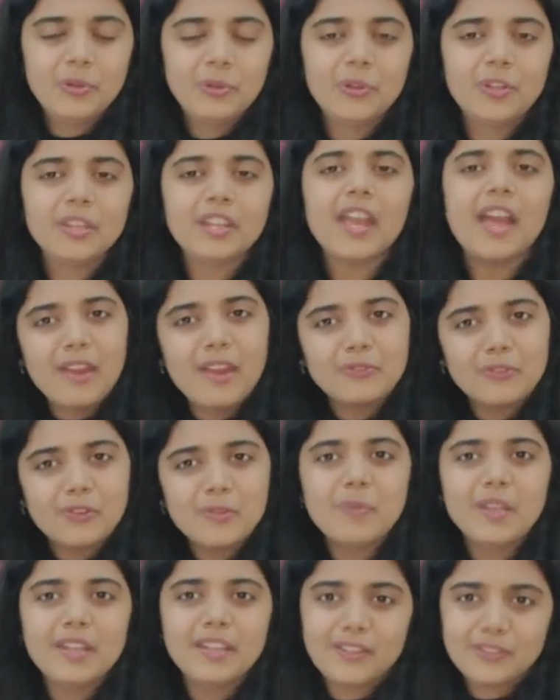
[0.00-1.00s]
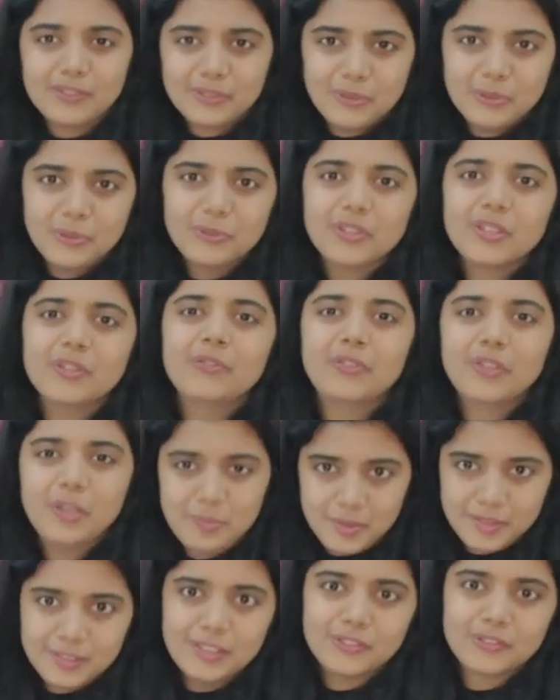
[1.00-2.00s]
growing, and remain exclusive,
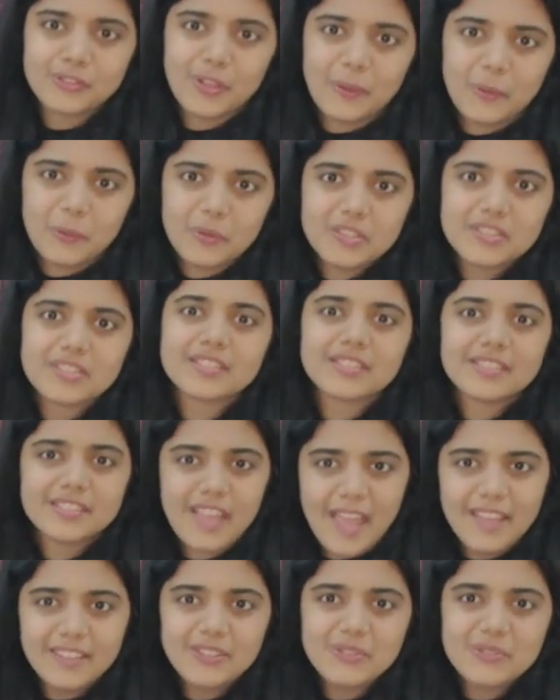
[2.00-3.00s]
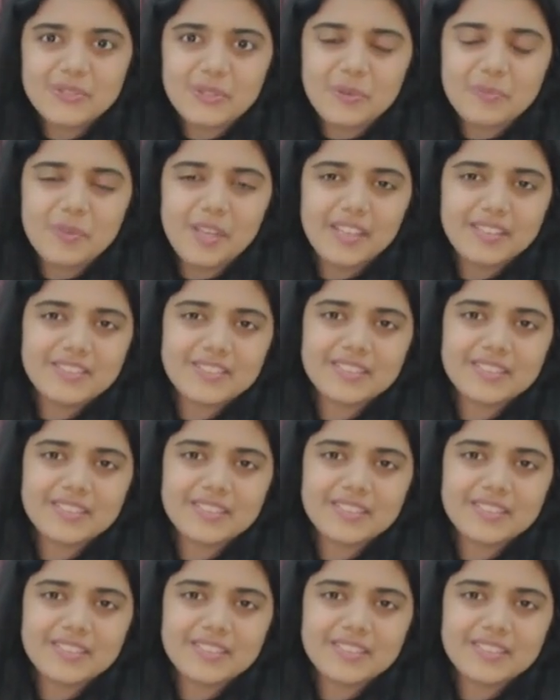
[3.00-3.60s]
remain distinguished. Thank you so much.